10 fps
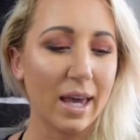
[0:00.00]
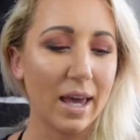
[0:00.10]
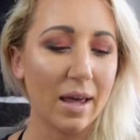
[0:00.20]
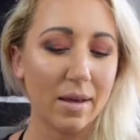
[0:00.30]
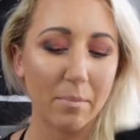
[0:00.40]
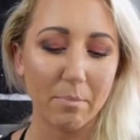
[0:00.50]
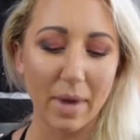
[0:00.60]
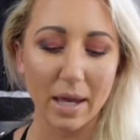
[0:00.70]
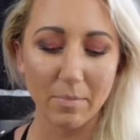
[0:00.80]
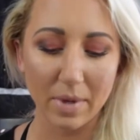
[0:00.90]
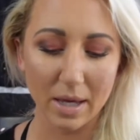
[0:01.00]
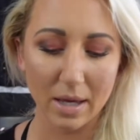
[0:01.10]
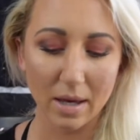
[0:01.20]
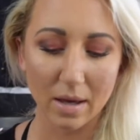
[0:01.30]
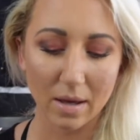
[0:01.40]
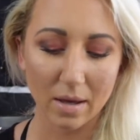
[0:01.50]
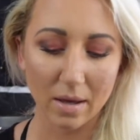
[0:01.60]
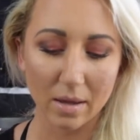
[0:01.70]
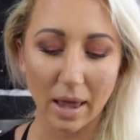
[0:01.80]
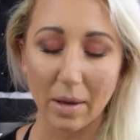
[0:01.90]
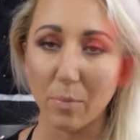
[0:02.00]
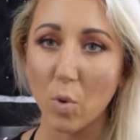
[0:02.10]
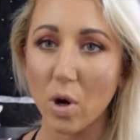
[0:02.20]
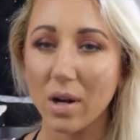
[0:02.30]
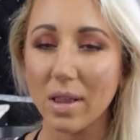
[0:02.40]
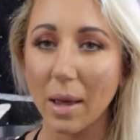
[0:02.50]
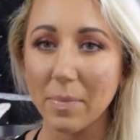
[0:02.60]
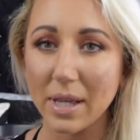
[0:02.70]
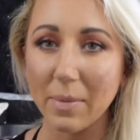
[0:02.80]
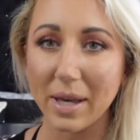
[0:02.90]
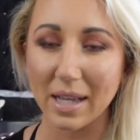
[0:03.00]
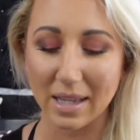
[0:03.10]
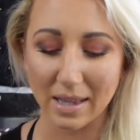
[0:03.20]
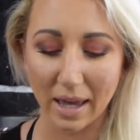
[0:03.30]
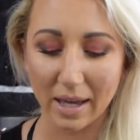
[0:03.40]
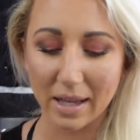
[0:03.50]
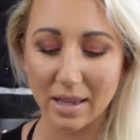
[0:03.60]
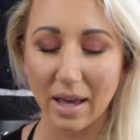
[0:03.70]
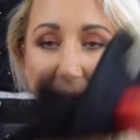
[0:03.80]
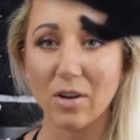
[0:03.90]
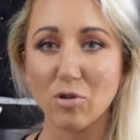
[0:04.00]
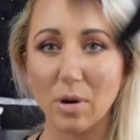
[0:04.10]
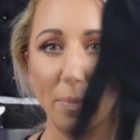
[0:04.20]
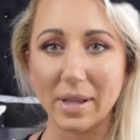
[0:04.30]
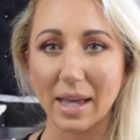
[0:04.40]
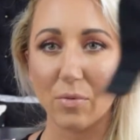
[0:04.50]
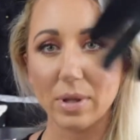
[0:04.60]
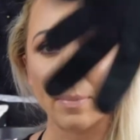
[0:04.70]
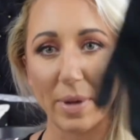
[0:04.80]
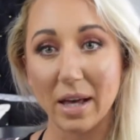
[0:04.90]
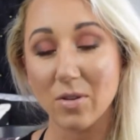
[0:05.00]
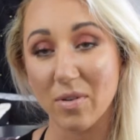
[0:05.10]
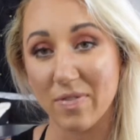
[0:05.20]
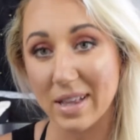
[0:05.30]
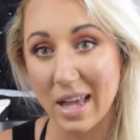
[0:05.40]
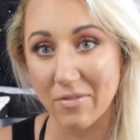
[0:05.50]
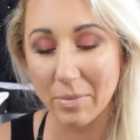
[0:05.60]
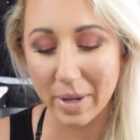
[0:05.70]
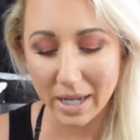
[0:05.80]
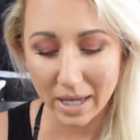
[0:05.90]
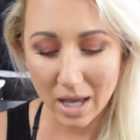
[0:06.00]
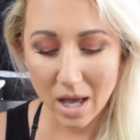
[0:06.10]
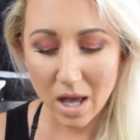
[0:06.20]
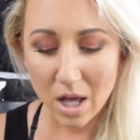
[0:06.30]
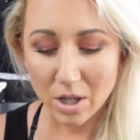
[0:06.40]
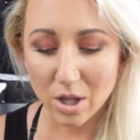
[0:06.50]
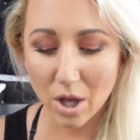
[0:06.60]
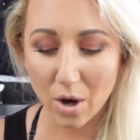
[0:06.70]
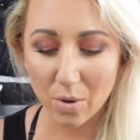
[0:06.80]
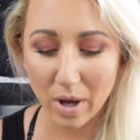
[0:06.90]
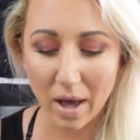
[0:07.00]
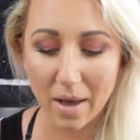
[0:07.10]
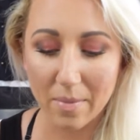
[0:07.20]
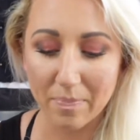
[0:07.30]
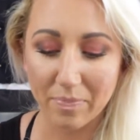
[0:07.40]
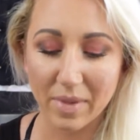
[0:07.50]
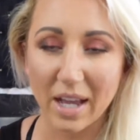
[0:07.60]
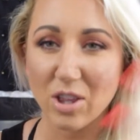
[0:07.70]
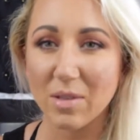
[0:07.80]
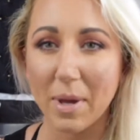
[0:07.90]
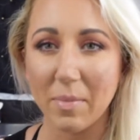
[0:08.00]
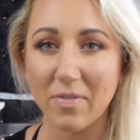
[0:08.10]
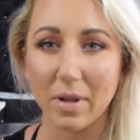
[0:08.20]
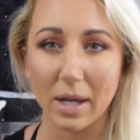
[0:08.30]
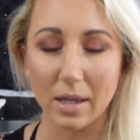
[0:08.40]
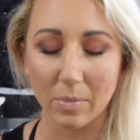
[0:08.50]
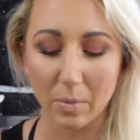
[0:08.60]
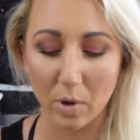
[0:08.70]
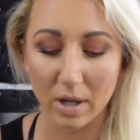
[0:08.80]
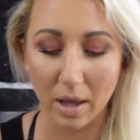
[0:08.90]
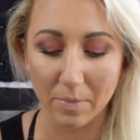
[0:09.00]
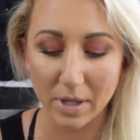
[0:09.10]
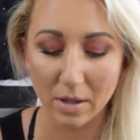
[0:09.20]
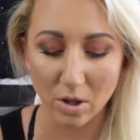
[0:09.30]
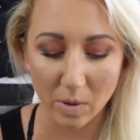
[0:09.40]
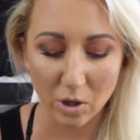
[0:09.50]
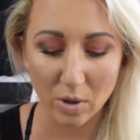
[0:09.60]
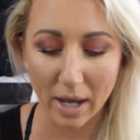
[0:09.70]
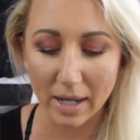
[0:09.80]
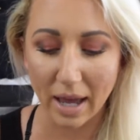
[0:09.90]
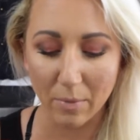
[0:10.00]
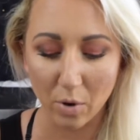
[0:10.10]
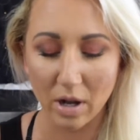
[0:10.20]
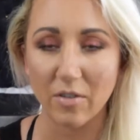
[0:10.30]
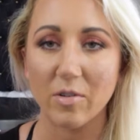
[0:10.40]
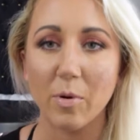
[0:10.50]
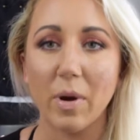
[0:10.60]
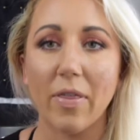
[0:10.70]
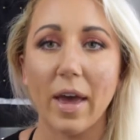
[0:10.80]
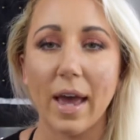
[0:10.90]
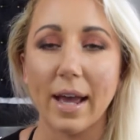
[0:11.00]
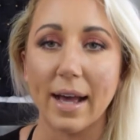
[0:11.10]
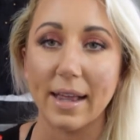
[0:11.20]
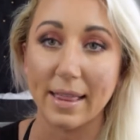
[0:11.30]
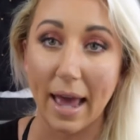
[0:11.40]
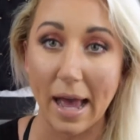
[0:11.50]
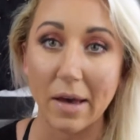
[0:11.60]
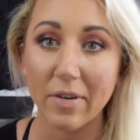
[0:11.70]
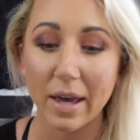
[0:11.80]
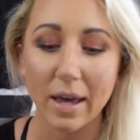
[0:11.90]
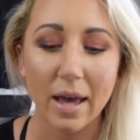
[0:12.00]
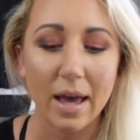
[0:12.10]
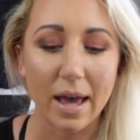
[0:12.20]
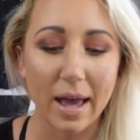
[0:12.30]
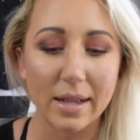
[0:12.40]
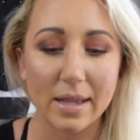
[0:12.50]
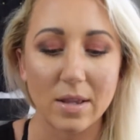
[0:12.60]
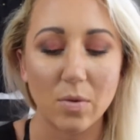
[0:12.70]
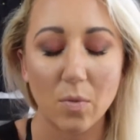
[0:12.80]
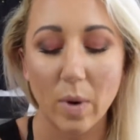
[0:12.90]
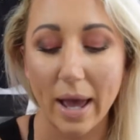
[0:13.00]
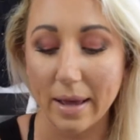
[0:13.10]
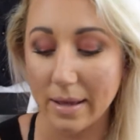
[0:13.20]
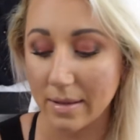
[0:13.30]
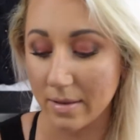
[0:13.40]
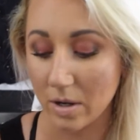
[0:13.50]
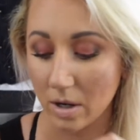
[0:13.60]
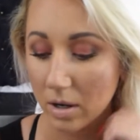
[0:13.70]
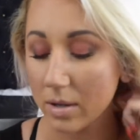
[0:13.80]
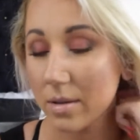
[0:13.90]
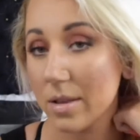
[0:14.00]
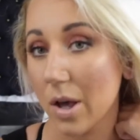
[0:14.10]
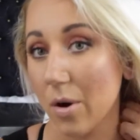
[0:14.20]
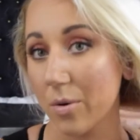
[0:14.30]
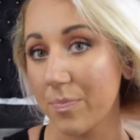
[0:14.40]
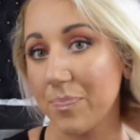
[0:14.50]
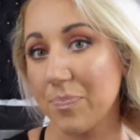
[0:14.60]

it made me like more clumsy because it's like it's like really big, so it fits everybody. So it just made me feel like a little bit more clumsy. So once you kind of get more comfortable with it and get like the hang of it, it's way easier. So